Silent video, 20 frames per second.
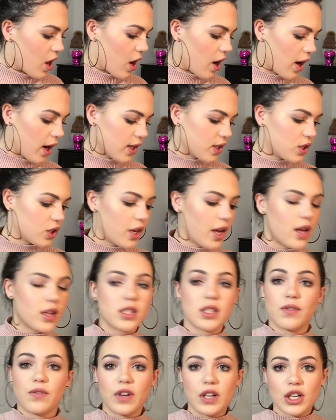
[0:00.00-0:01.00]
Alright, so now
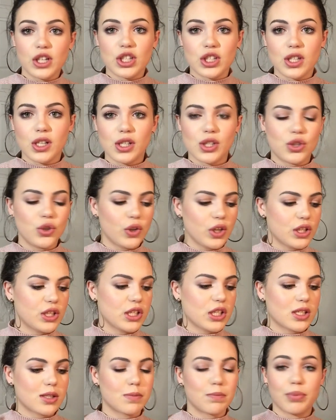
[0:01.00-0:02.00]
to finish this, you could
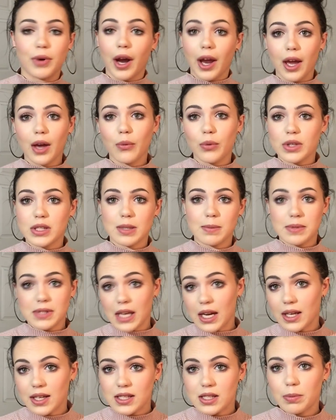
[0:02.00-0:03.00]
just spray with some
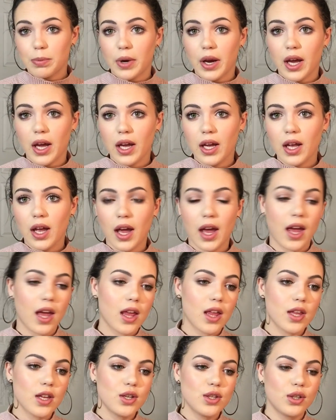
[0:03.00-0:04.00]
setting spray,
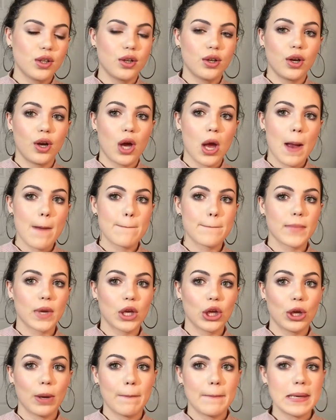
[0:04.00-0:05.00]
and
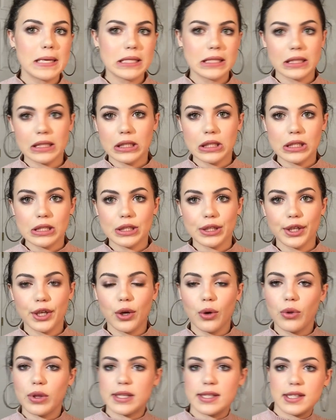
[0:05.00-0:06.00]
you're basically good to
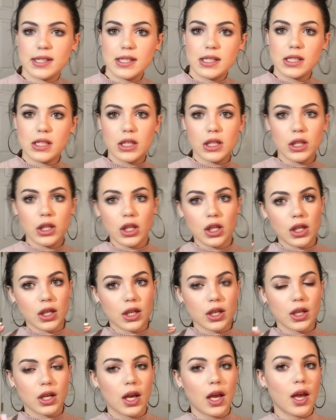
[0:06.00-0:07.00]
go. This is the
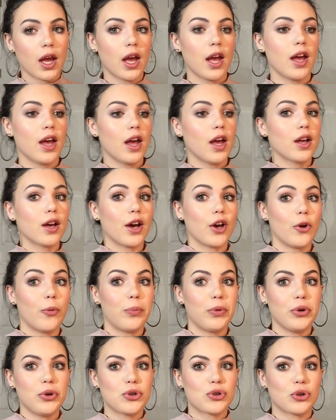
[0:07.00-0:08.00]
look. I
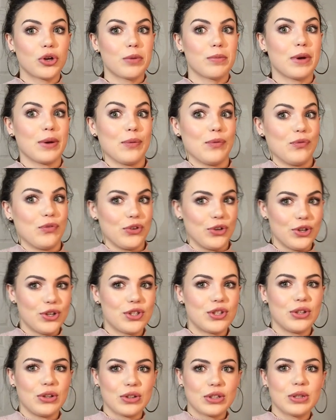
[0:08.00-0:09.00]
hope you enjoyed my
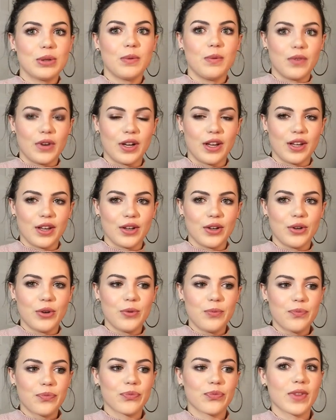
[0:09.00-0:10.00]
first YouTube
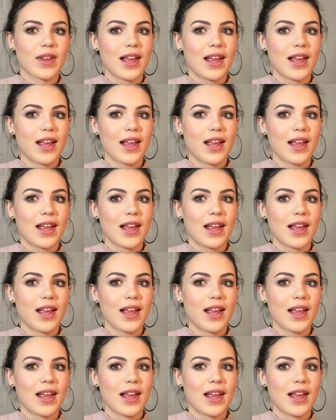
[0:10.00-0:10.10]
video.